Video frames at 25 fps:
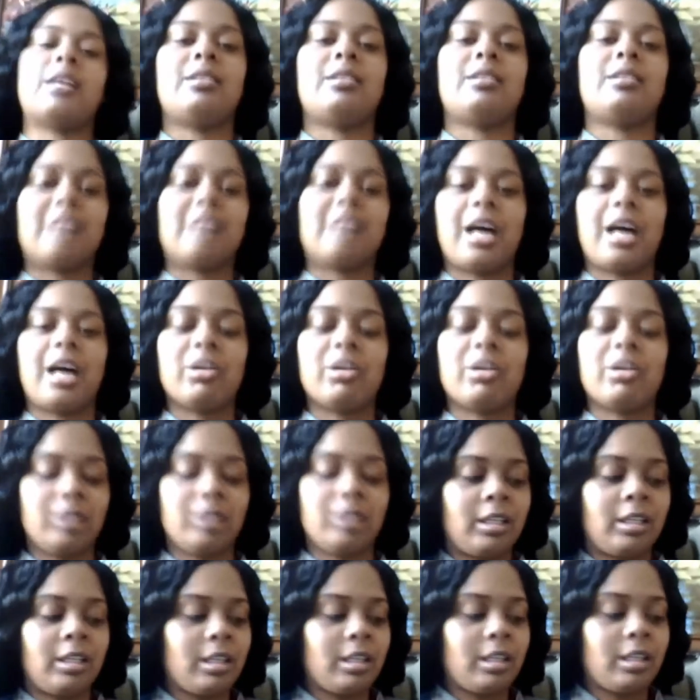desired
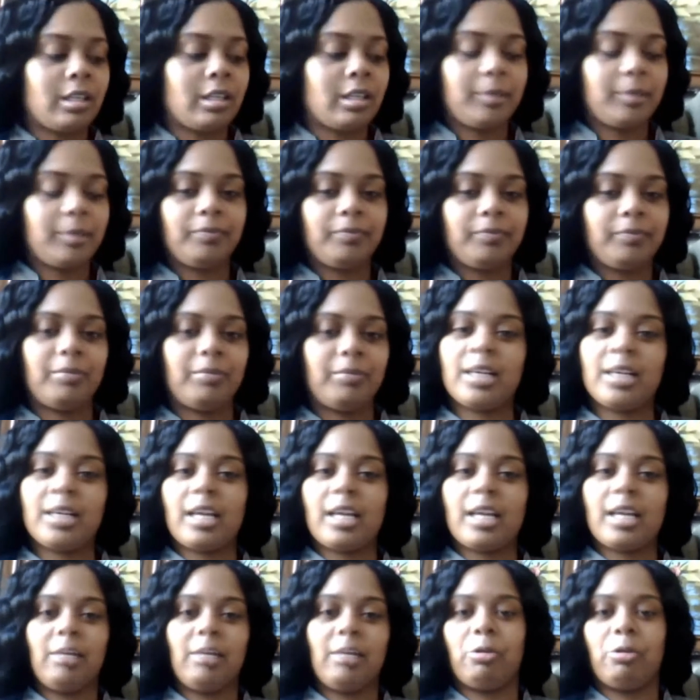length because I
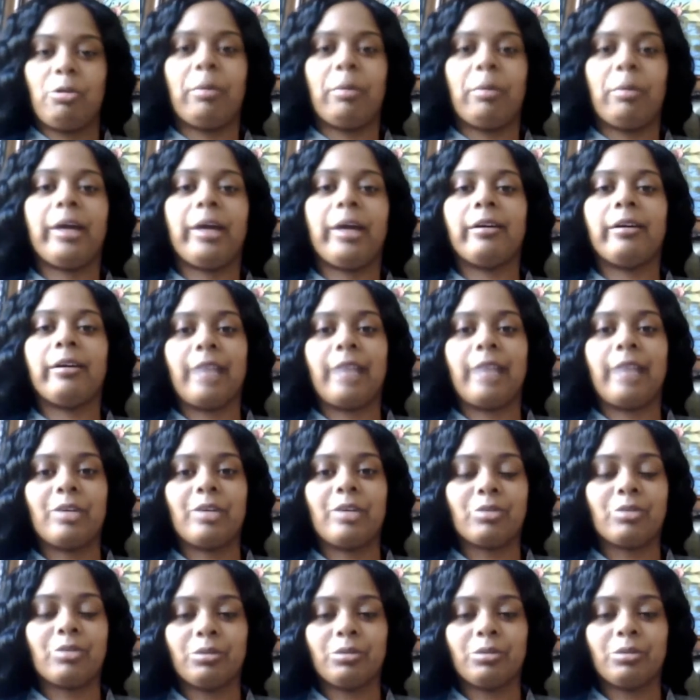am growing my hair out
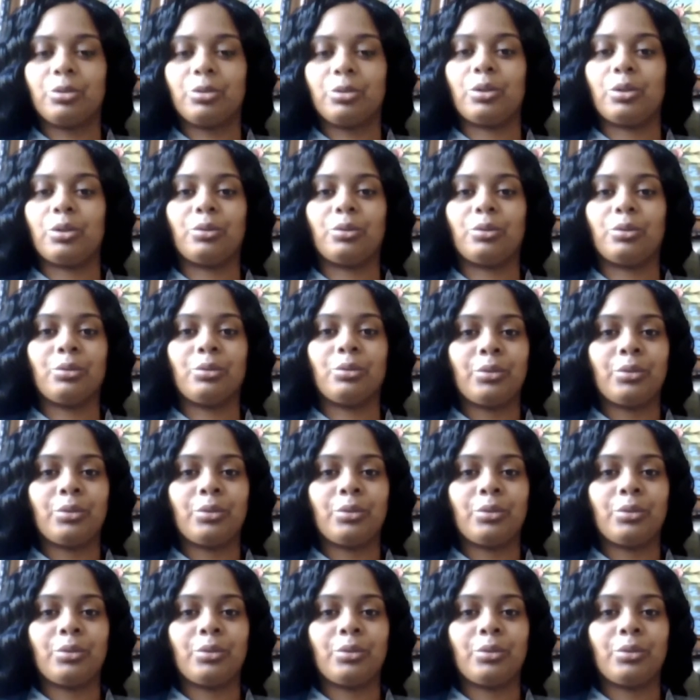natural. So